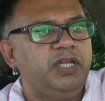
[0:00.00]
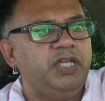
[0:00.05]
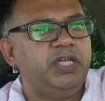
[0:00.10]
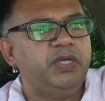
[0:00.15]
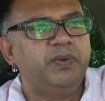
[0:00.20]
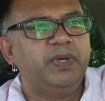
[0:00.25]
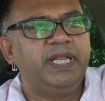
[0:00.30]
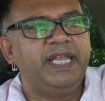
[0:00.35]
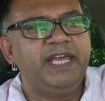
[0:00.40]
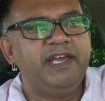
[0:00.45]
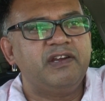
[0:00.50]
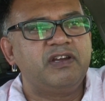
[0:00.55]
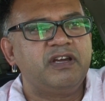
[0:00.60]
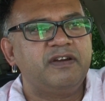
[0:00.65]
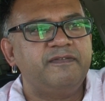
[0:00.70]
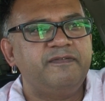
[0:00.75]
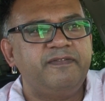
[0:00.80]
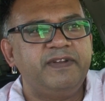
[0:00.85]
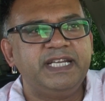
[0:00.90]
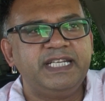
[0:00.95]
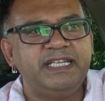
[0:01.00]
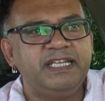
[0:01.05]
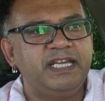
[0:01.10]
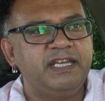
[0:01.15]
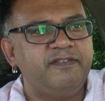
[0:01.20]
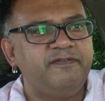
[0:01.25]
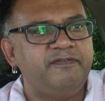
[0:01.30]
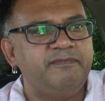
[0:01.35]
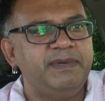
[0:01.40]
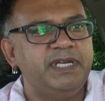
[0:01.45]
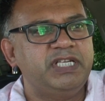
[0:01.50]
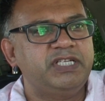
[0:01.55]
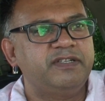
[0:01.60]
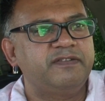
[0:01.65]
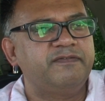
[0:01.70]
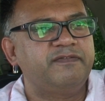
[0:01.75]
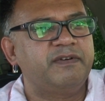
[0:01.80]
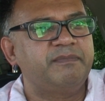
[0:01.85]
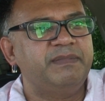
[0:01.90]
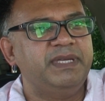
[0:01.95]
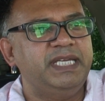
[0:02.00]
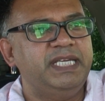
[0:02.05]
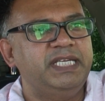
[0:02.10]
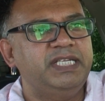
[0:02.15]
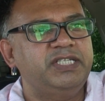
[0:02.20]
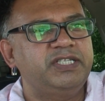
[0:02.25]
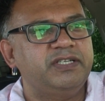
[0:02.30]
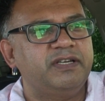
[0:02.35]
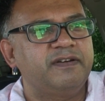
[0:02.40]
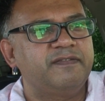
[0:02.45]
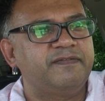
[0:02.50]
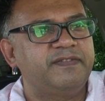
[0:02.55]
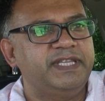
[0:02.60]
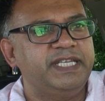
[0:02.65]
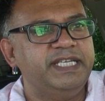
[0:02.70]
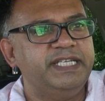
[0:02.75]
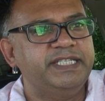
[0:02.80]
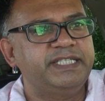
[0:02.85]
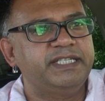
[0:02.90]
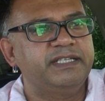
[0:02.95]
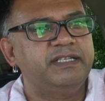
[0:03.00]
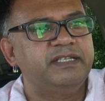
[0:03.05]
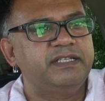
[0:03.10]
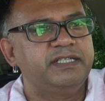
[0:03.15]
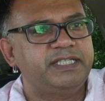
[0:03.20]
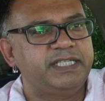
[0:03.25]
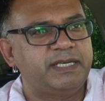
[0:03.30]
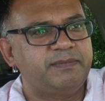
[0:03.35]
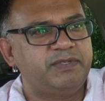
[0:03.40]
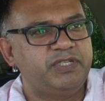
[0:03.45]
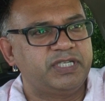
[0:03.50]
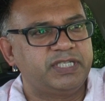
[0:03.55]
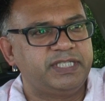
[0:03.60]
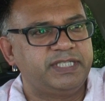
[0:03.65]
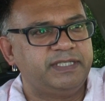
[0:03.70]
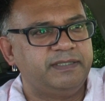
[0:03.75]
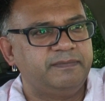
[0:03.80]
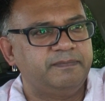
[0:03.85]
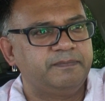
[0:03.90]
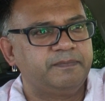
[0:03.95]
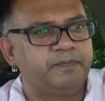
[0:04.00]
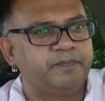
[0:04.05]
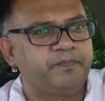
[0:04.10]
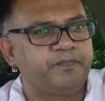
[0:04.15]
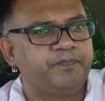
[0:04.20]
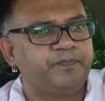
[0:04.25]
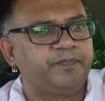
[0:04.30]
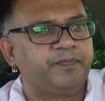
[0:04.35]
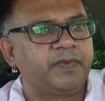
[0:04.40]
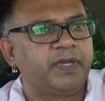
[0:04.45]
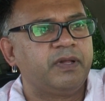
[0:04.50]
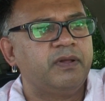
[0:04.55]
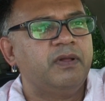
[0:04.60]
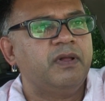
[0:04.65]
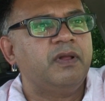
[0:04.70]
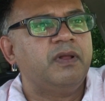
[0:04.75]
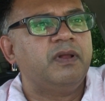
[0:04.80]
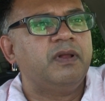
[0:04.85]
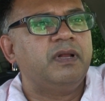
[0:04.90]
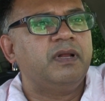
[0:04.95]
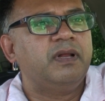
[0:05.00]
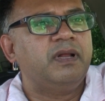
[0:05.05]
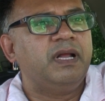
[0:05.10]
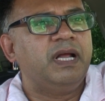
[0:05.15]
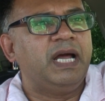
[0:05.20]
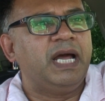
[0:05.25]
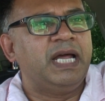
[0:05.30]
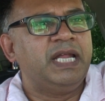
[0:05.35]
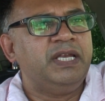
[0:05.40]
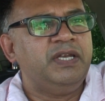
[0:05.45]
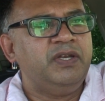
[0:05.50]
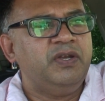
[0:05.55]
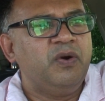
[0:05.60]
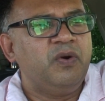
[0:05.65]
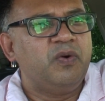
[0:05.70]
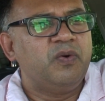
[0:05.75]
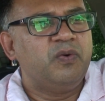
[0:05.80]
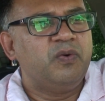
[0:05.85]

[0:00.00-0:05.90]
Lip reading: You will hear conflicting information from each of these subjects, and